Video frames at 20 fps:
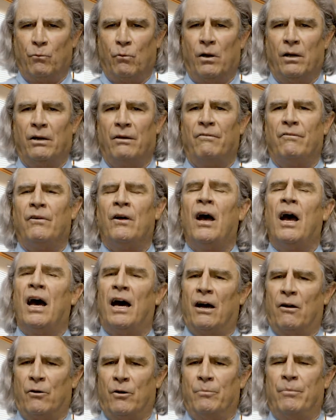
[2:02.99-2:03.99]
one of
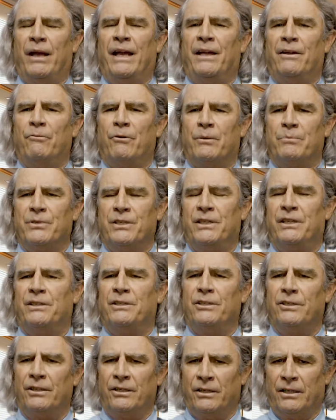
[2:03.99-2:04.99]
our bankruptcy
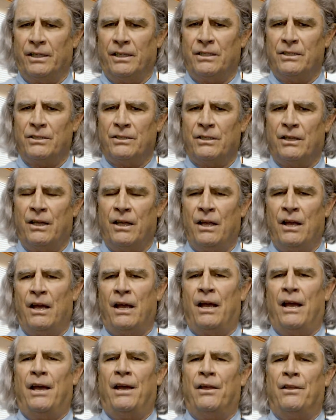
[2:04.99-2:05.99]
attorneys,
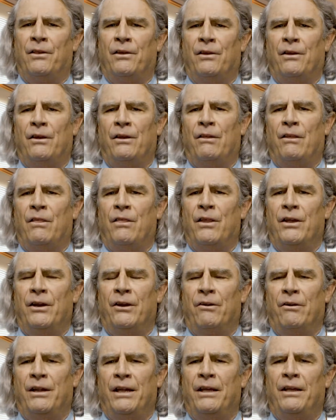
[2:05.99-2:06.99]
and
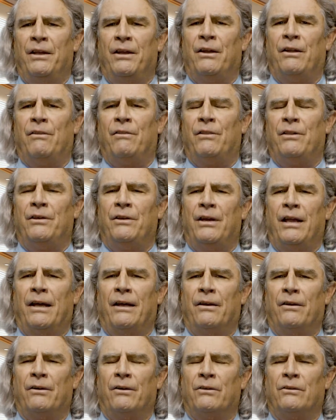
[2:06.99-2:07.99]
therein the
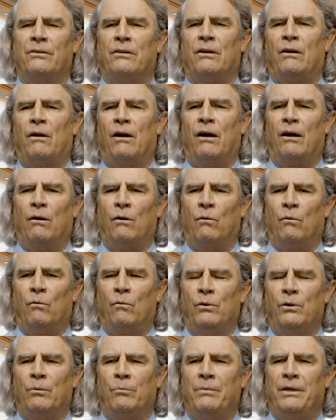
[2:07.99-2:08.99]
debtor
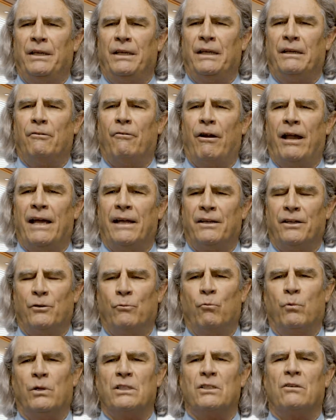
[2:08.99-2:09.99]
will be
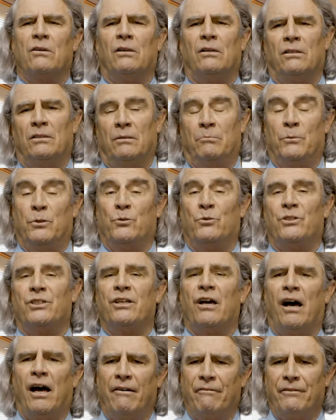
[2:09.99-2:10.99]
granted what's called a
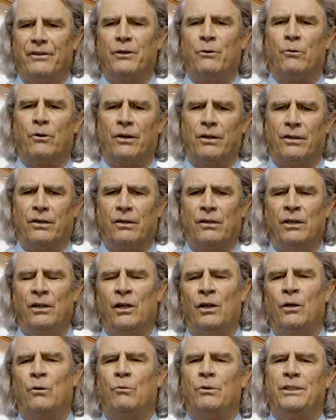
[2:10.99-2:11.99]
Mustafi order,
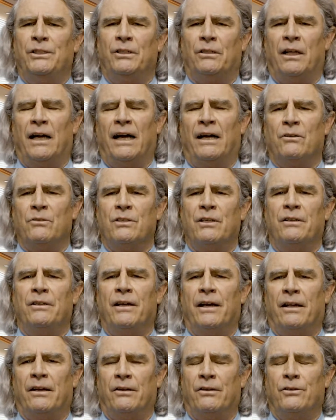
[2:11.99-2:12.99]
which allows a
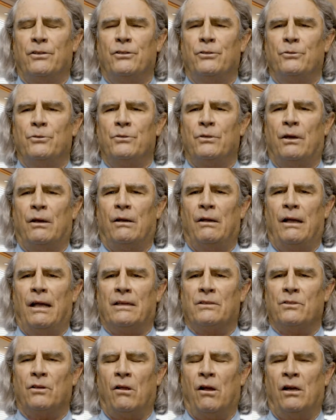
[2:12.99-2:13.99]
debtor to,
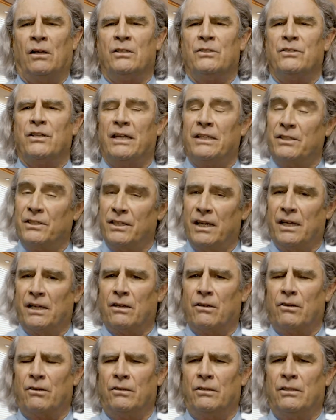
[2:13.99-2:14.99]
as long as they stay
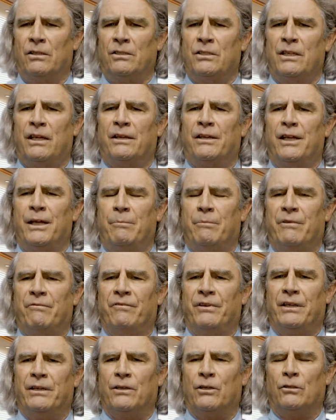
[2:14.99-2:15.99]
current and keep the
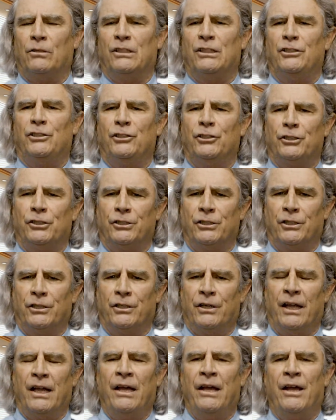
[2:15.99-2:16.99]
vehicle
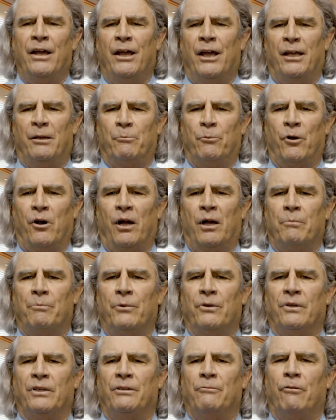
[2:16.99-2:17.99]
insured and
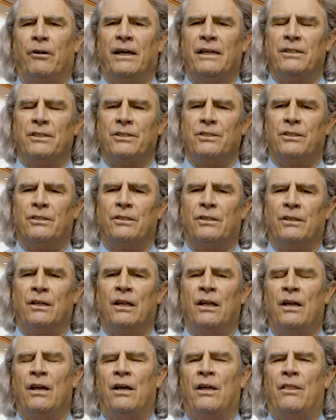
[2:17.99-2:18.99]
properly registered,
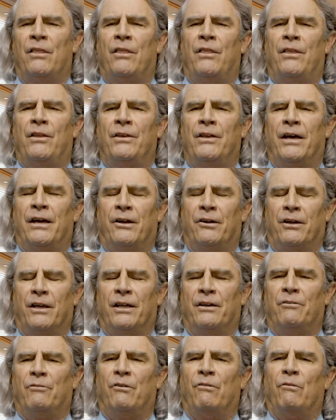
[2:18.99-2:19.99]
the debtor
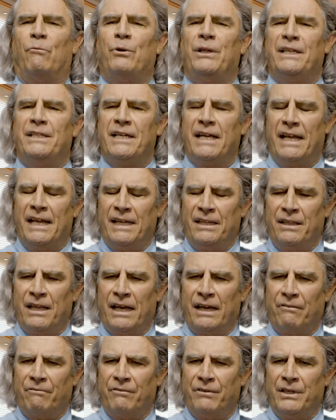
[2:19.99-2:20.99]
can retain
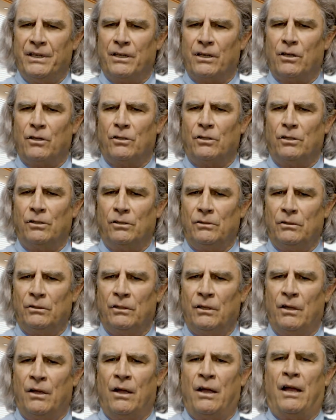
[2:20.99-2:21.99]
that vehicle,
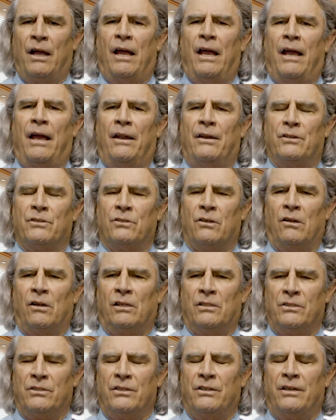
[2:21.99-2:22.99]
and as
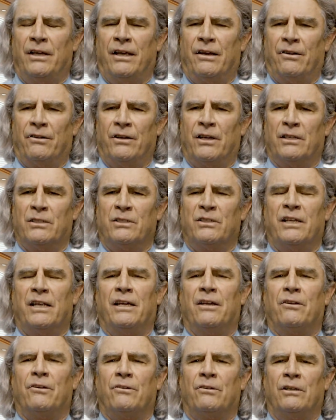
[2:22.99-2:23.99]
long as the debtor does stay
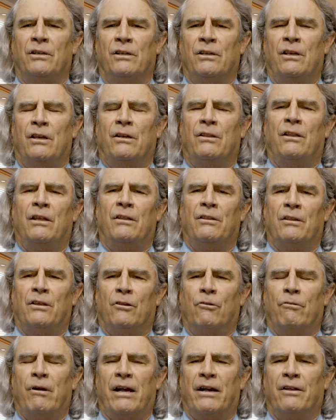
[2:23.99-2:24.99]
current, then the
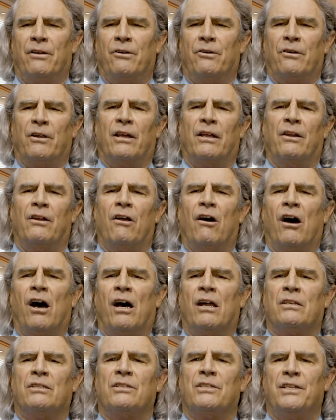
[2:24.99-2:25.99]
creditor
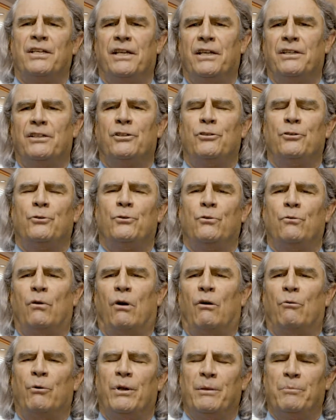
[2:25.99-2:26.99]
cannot seek to
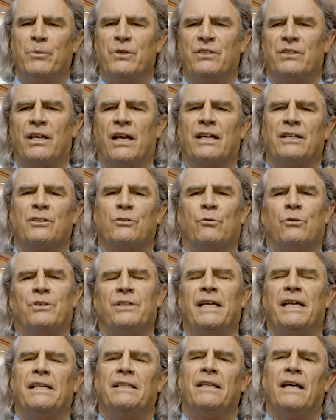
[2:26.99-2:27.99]
repossess or
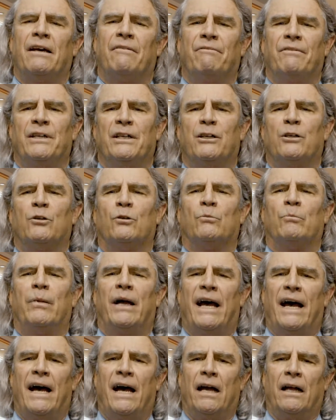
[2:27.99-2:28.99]
take that vehicle
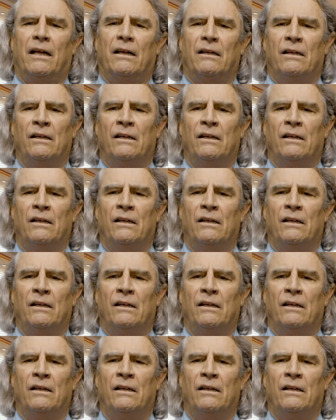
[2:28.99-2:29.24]
back.